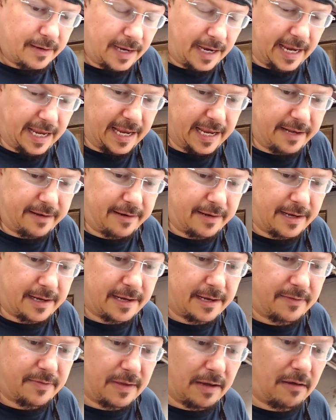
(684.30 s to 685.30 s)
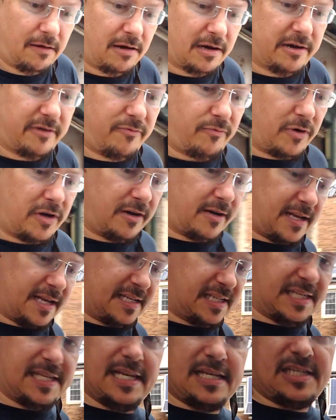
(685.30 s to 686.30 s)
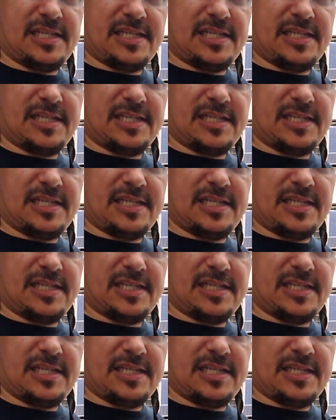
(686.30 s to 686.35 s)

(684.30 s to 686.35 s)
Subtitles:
And the hard work is this